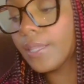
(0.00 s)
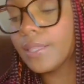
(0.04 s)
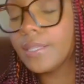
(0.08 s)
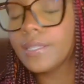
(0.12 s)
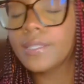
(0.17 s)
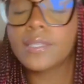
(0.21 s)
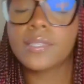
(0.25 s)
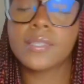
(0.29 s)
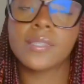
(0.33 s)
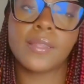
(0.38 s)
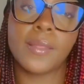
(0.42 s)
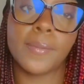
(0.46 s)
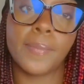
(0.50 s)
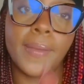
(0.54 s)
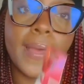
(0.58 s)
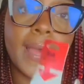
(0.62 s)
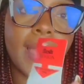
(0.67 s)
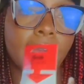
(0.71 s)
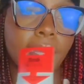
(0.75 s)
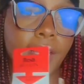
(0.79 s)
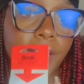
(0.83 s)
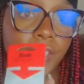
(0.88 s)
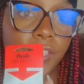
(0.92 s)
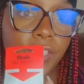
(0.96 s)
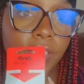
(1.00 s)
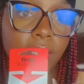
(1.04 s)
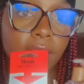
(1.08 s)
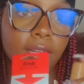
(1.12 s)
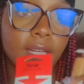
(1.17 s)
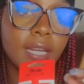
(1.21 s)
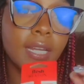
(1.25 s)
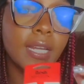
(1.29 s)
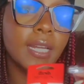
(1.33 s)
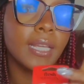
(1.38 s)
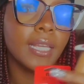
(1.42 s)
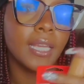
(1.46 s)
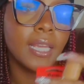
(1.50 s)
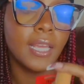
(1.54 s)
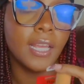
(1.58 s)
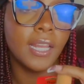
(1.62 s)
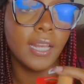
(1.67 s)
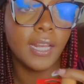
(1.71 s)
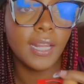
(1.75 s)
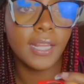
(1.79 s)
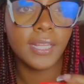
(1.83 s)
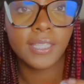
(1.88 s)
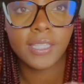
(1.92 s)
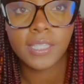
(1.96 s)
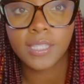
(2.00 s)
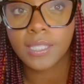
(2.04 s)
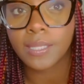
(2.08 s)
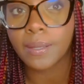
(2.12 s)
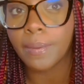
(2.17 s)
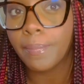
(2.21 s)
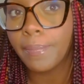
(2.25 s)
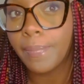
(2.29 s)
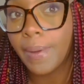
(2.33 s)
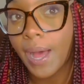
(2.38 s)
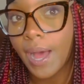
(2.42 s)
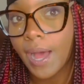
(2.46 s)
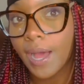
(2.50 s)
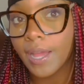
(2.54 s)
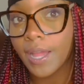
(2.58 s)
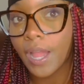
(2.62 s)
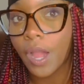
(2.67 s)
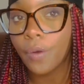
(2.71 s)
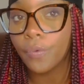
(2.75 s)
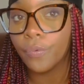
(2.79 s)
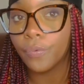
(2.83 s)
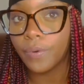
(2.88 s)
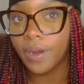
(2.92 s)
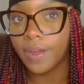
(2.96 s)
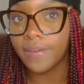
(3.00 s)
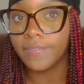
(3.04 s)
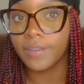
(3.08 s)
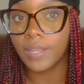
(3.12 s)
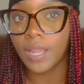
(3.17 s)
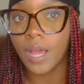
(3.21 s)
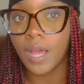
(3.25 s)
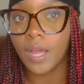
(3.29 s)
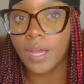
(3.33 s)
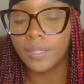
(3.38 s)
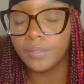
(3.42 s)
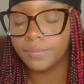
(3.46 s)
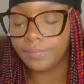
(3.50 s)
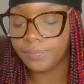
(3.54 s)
This is the packaging, and again, it's by Revlon.